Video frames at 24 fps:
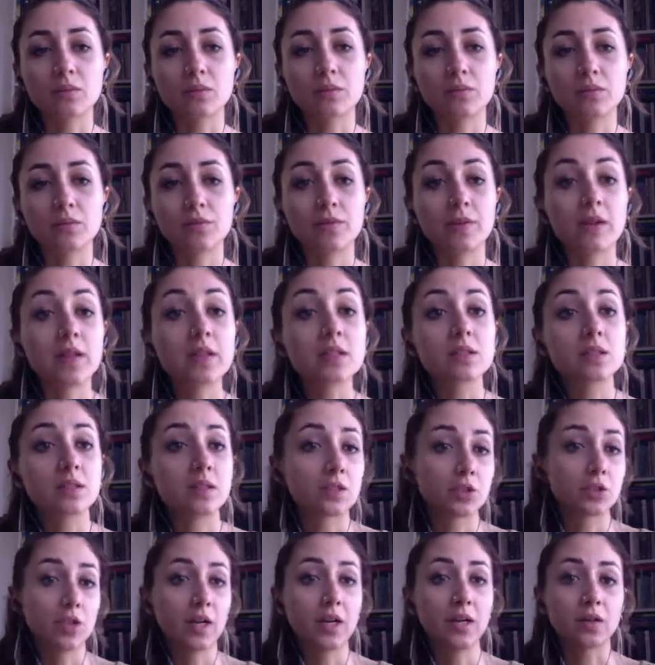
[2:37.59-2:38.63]
face the
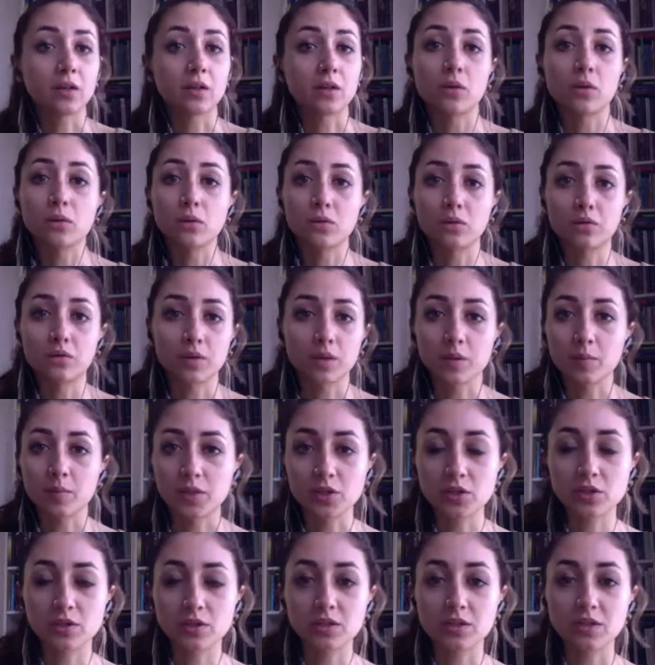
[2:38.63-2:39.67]
shadow, very
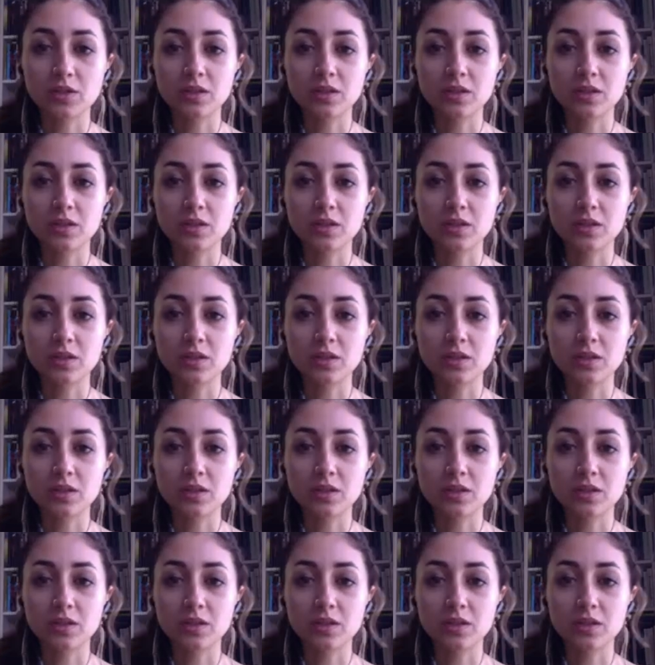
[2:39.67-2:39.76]
much